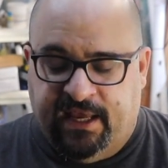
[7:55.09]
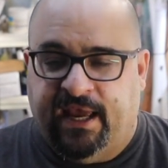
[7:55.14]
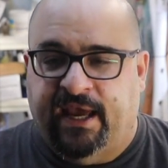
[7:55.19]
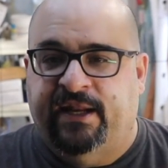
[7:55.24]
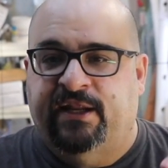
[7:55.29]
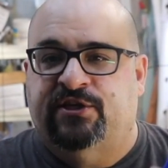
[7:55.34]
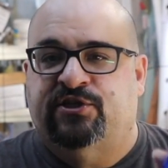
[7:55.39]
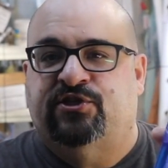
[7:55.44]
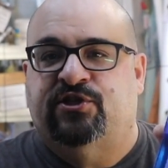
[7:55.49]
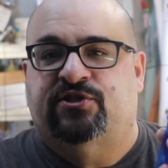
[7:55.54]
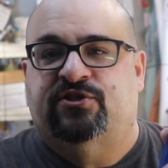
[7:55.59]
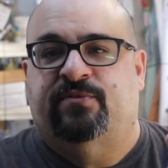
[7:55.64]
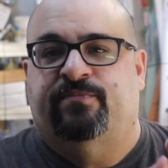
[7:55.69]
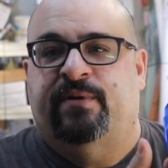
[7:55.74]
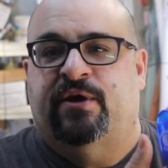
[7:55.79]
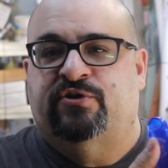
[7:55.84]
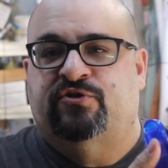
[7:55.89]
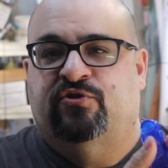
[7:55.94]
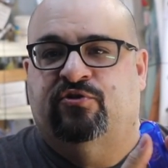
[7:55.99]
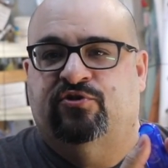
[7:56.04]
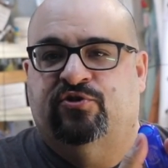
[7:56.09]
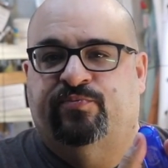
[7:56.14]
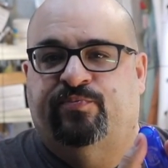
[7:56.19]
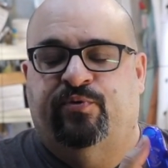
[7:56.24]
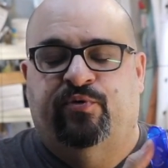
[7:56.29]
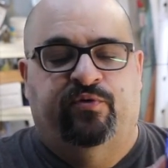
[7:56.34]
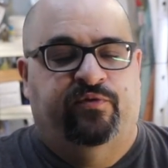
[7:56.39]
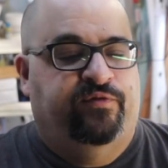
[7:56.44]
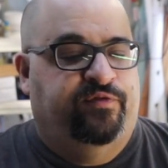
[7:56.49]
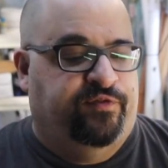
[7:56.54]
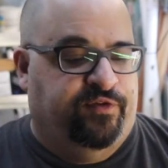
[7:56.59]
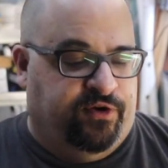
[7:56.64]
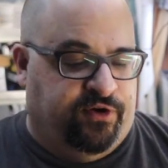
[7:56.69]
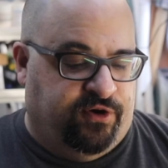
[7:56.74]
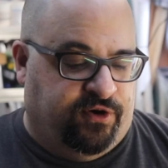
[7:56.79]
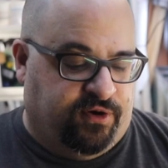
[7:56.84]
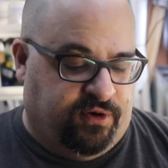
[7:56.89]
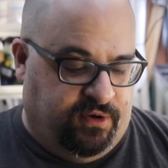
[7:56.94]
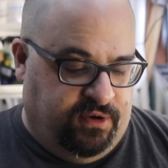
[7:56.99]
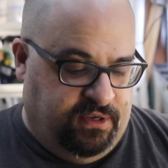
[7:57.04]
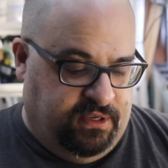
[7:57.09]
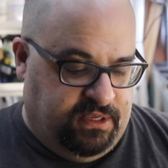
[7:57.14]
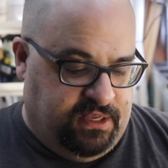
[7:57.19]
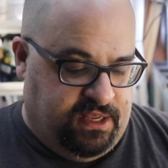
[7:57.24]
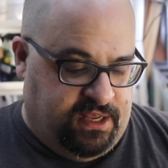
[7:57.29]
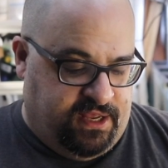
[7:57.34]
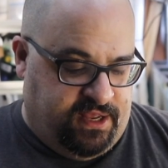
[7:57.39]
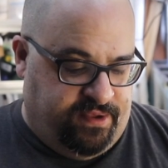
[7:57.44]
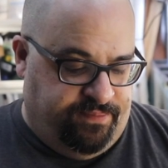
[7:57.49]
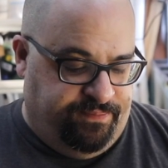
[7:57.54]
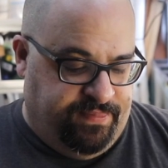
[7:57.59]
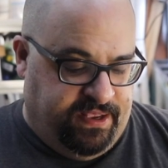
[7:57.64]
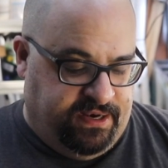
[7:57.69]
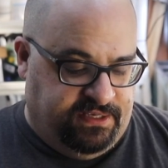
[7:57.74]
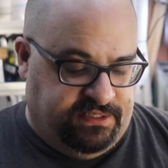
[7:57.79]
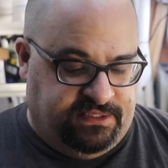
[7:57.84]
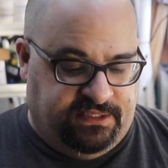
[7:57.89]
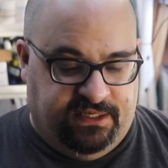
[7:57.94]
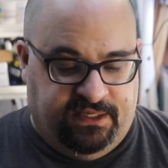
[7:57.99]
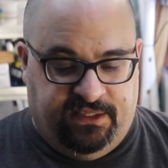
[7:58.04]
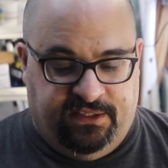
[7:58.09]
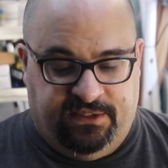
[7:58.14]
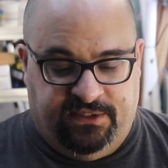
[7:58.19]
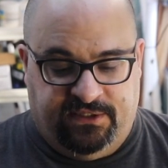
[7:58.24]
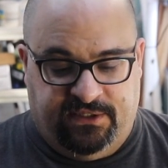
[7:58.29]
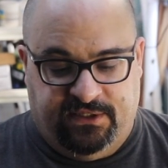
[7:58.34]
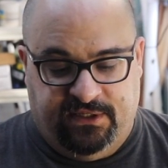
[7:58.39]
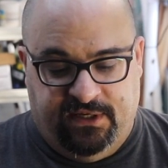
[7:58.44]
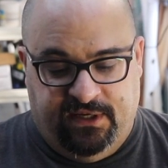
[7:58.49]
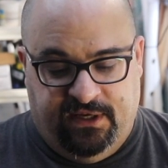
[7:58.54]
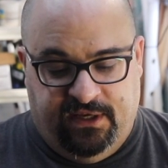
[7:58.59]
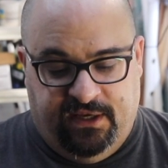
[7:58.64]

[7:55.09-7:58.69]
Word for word: and it's just a measuring spoon for uh, medicines.